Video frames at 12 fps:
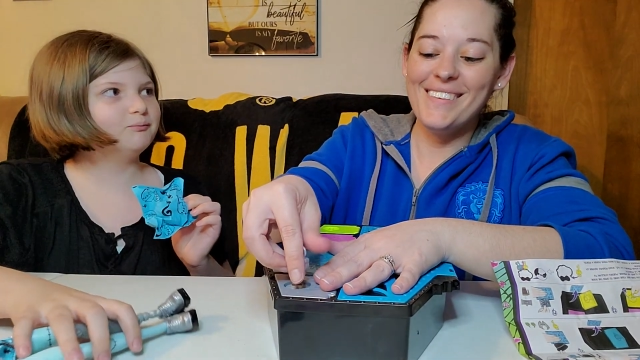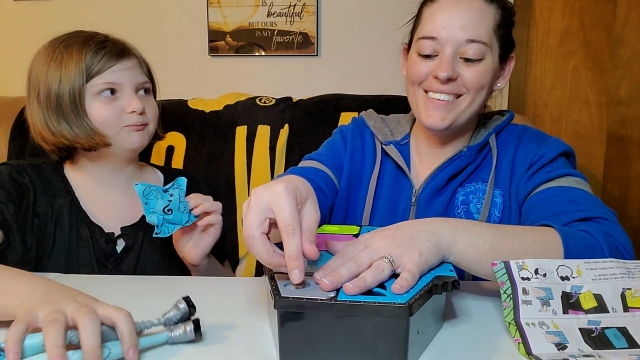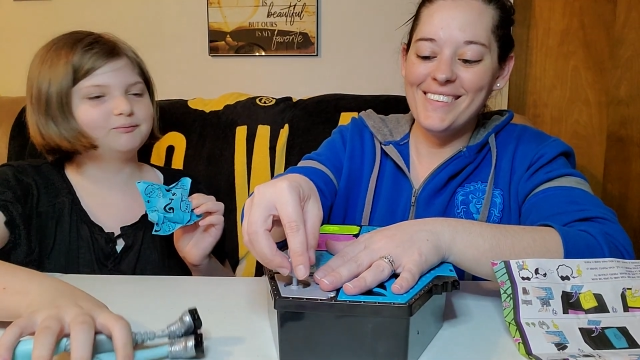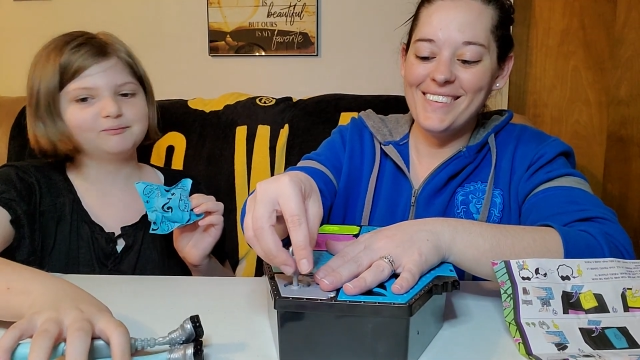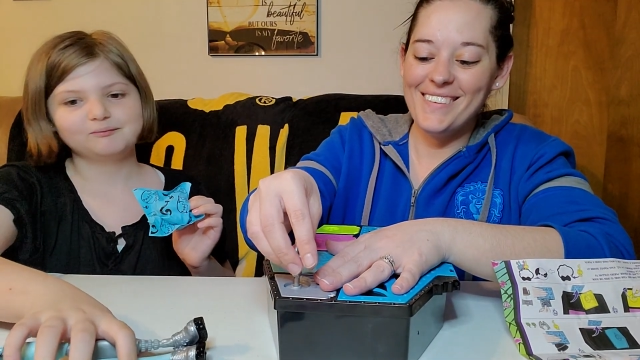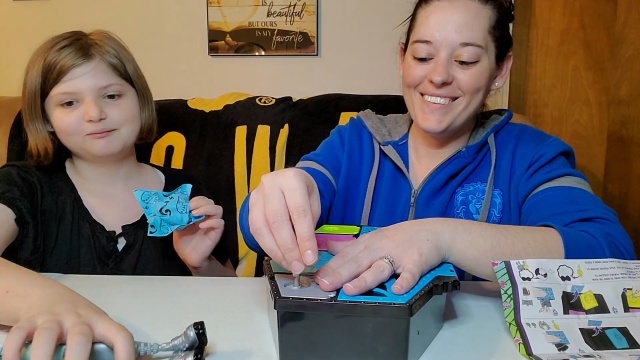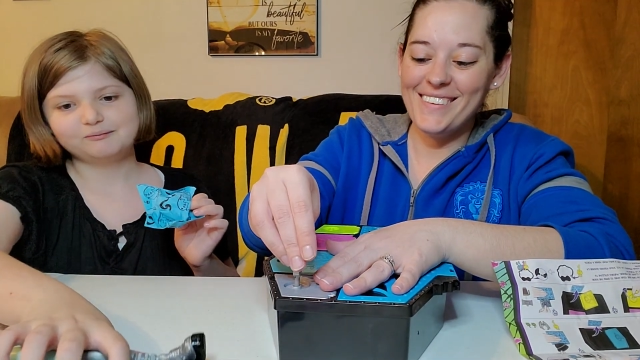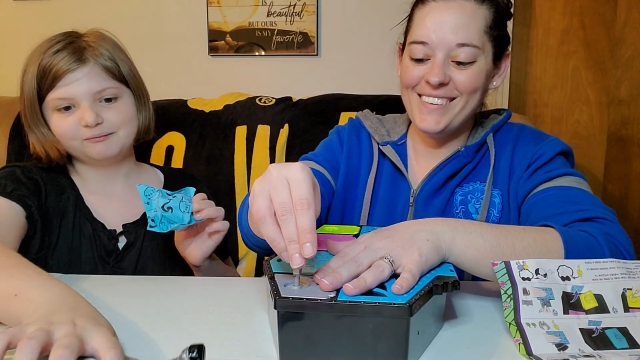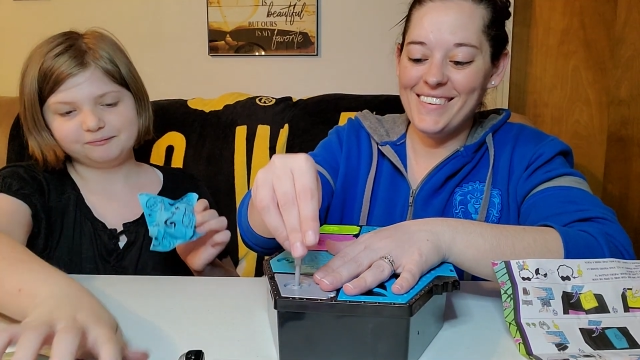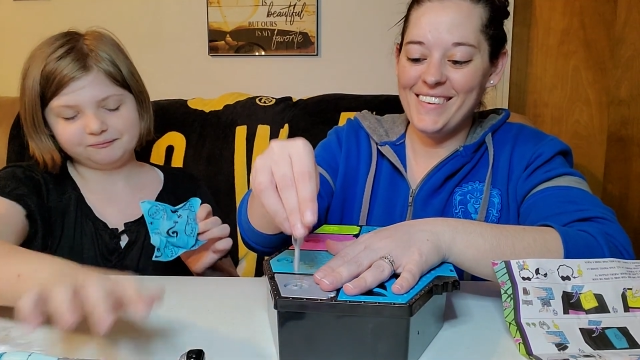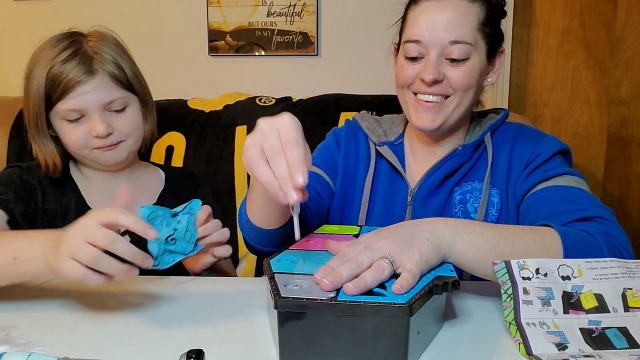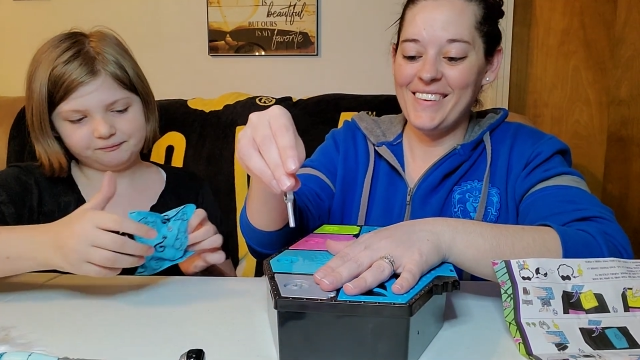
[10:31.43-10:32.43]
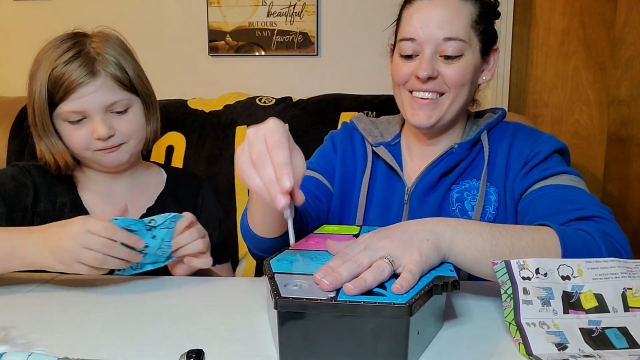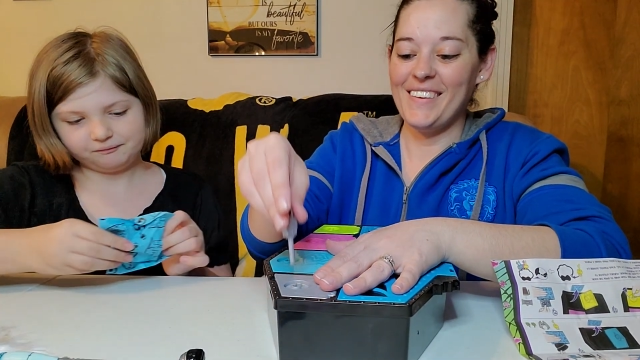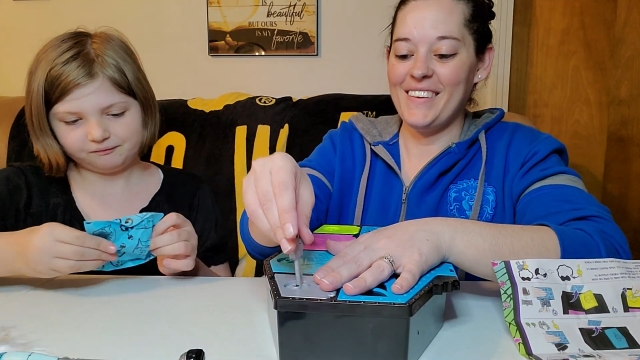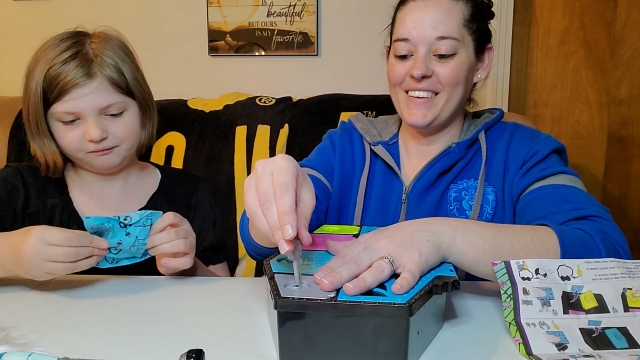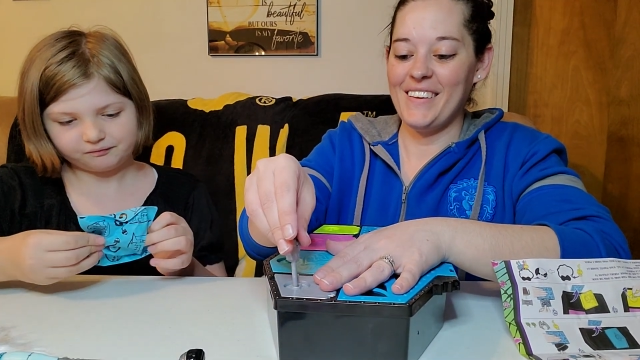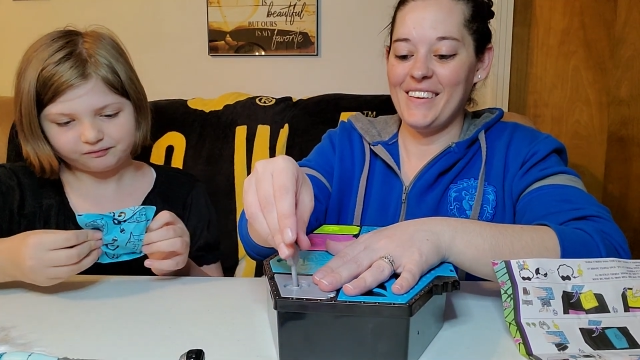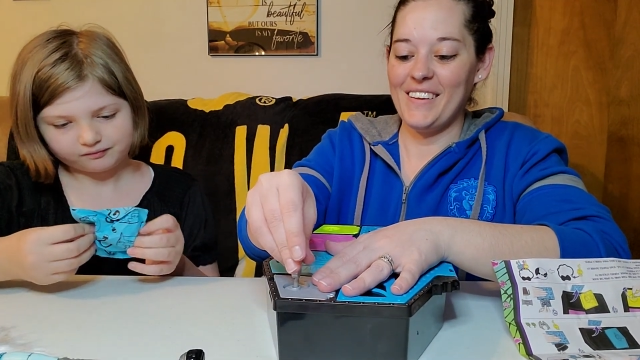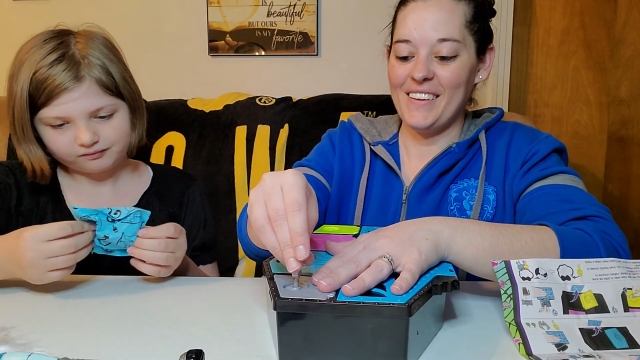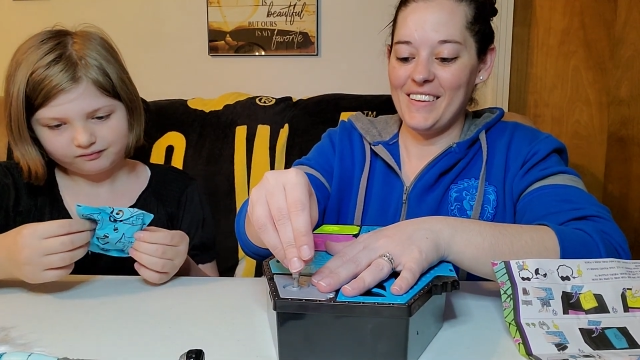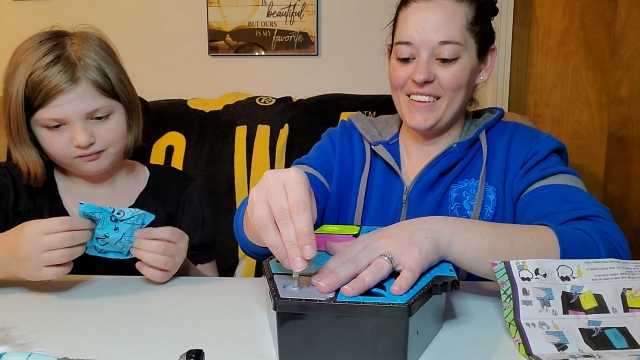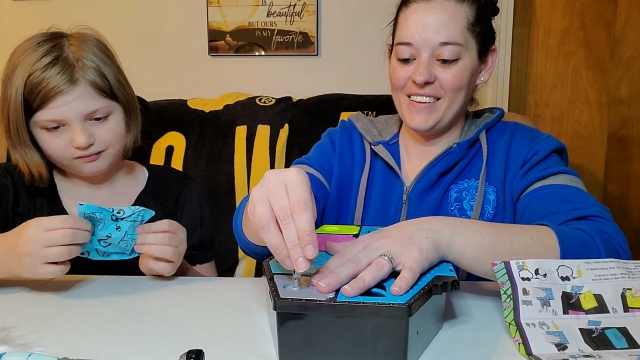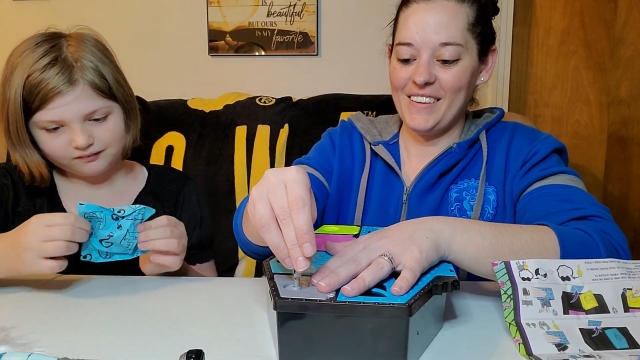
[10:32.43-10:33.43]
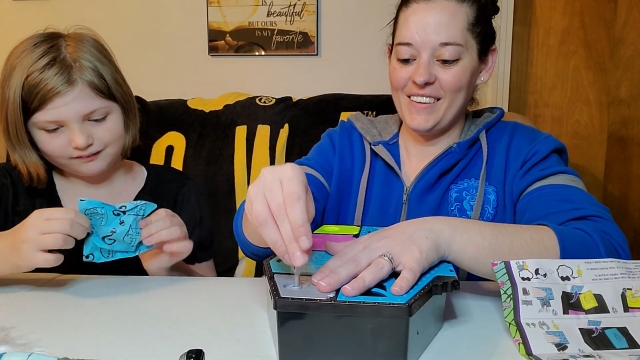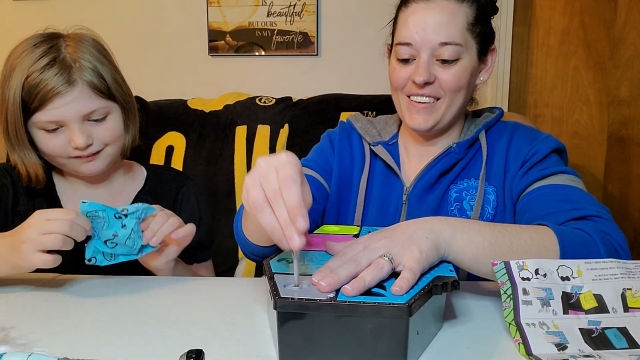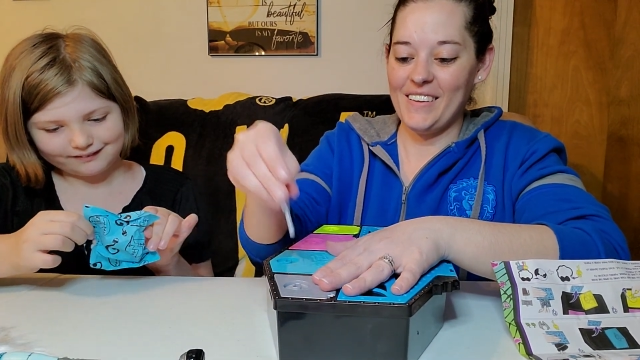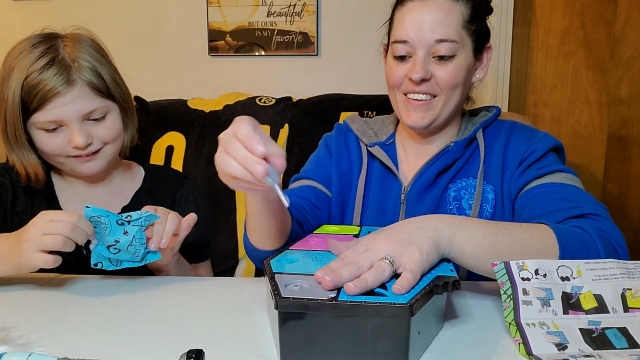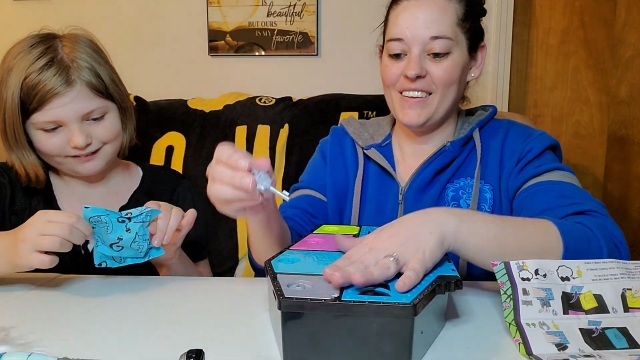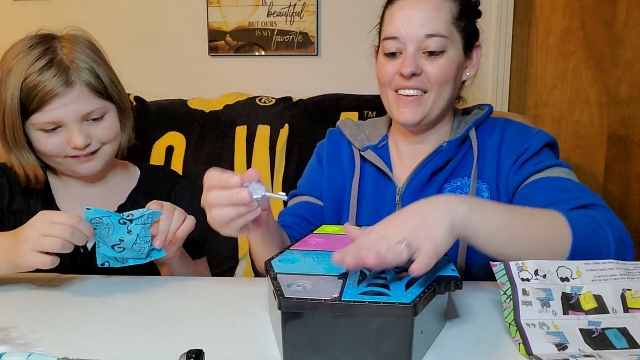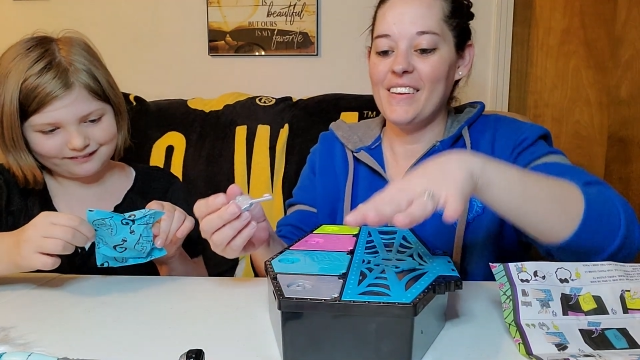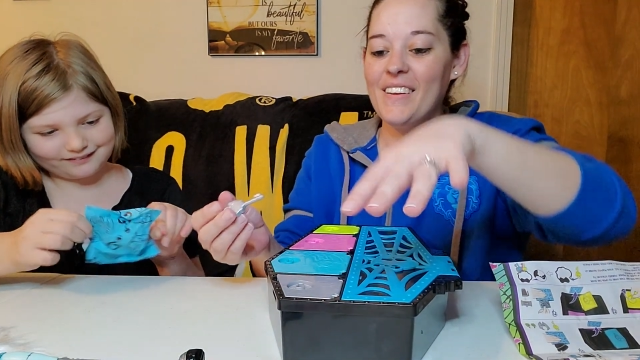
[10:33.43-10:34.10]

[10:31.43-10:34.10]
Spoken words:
No one is speaking in this clip.